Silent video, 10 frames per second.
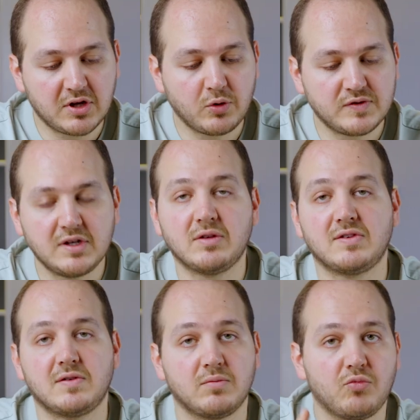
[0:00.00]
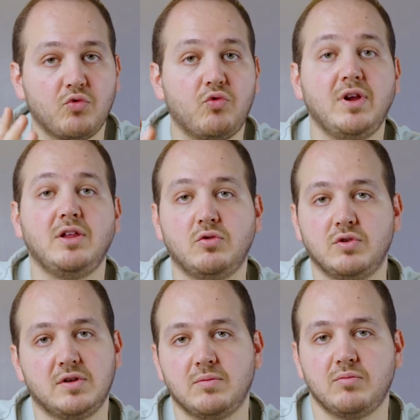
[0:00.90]
I would say it's really
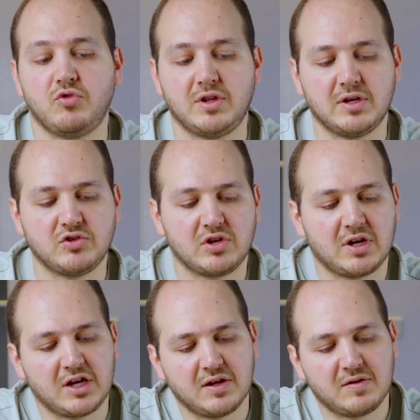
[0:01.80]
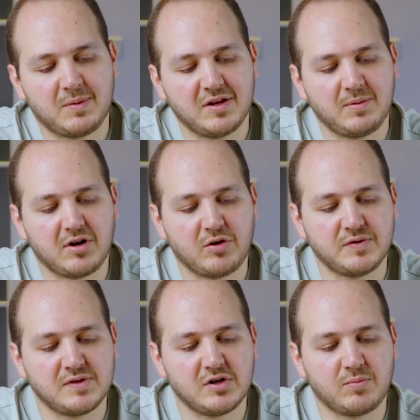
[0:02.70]
good retention. Like it might be around
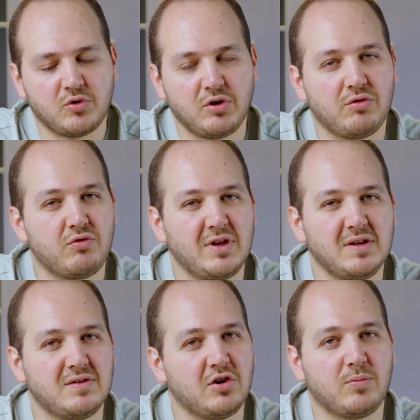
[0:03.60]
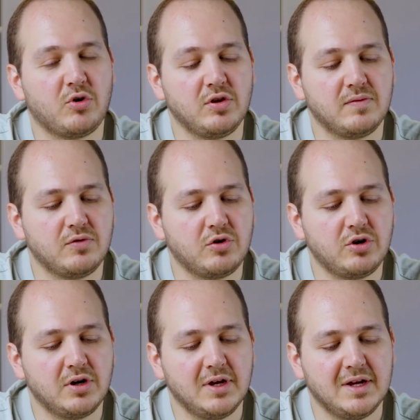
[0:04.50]
0.3,
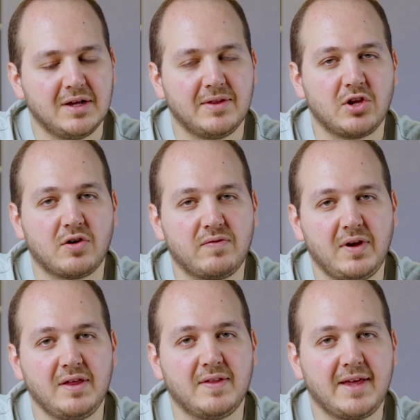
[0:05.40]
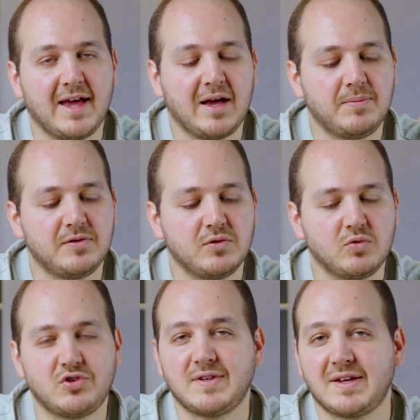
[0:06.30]
0.4. They are filling the gaps,
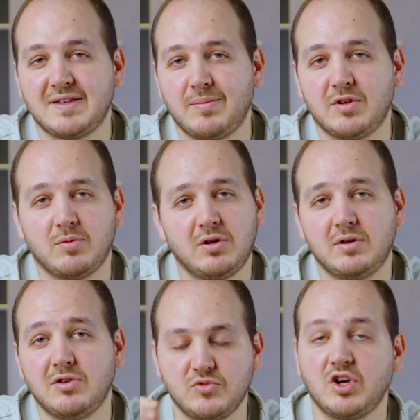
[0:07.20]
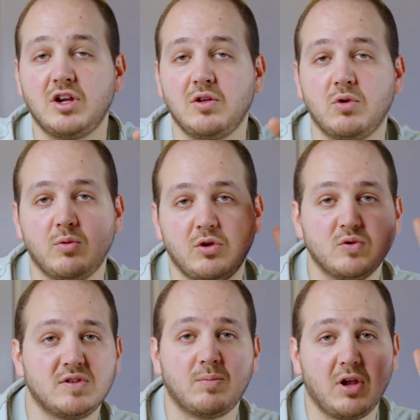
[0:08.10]
which is acceptable. Generally, when we
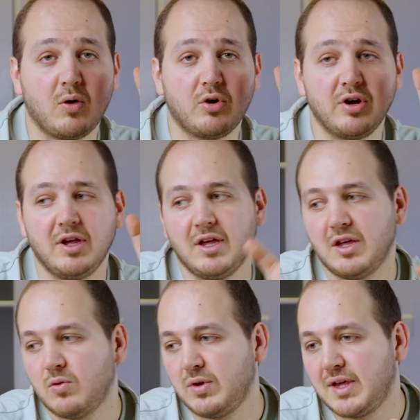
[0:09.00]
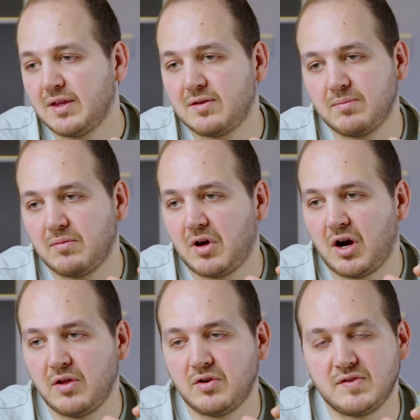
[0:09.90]
use the blower, we get
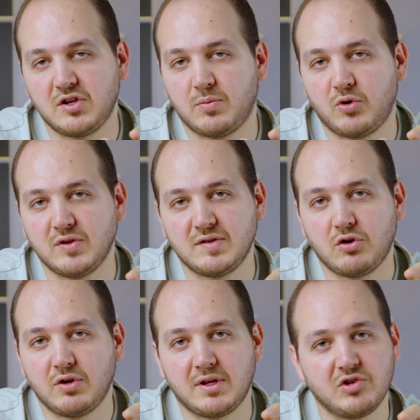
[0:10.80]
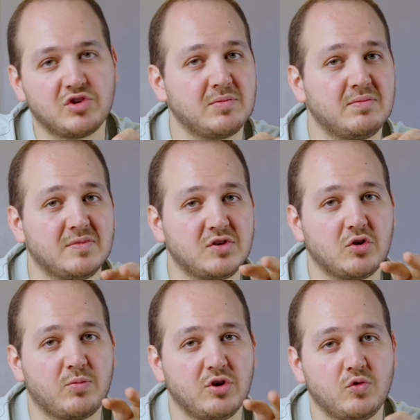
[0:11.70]
either 0.0 retention,
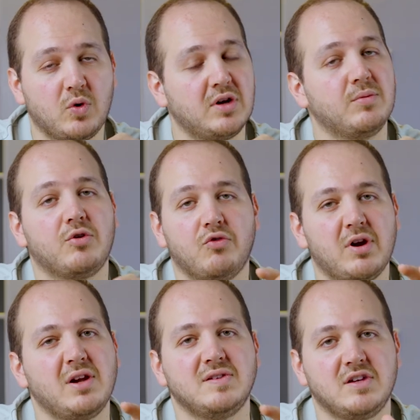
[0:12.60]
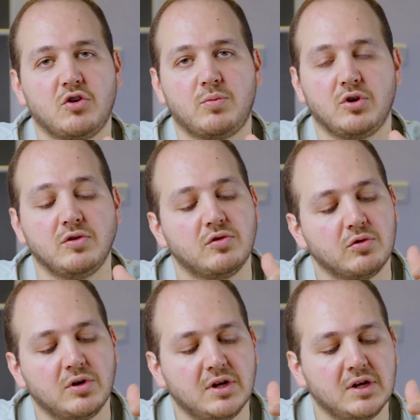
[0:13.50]
0.1, rarely 0.2.
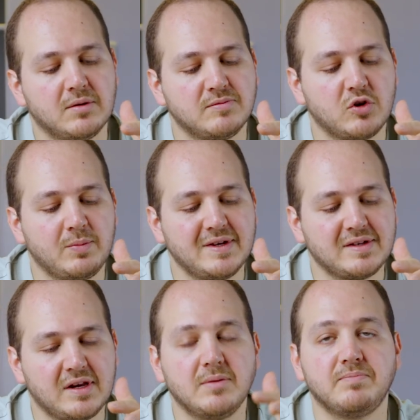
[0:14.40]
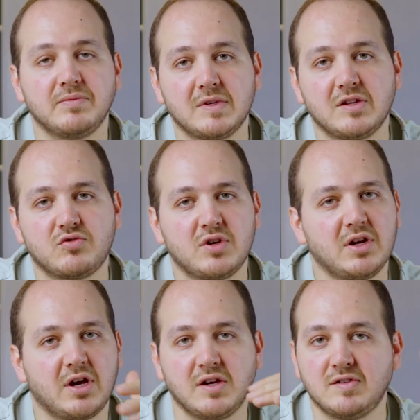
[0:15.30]
So basically, it's really
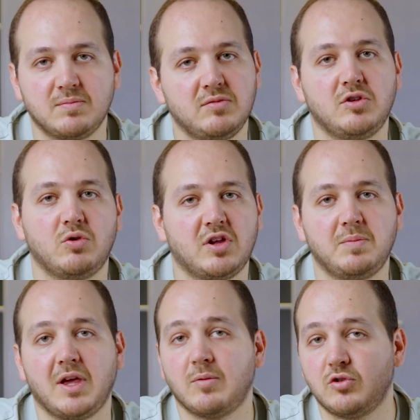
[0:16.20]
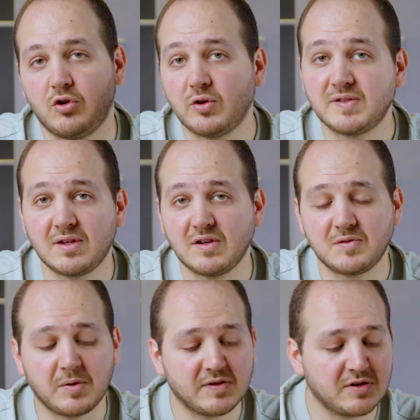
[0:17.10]
nice. You'll not be able to notice it in
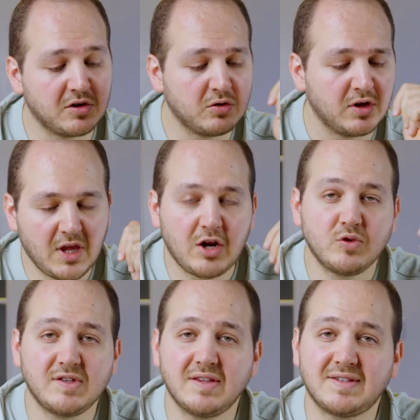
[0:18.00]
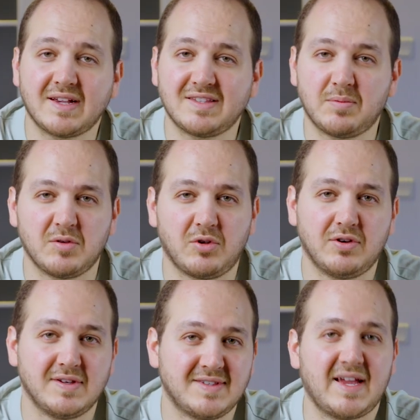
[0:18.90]
espresso, and I would say it's acceptable
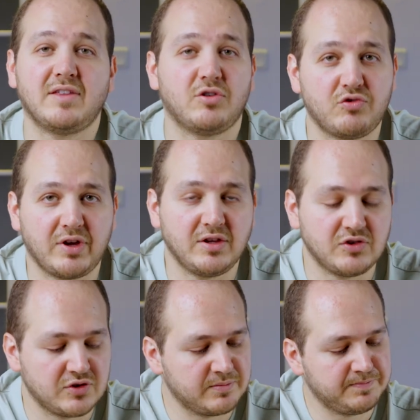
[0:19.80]
standard range.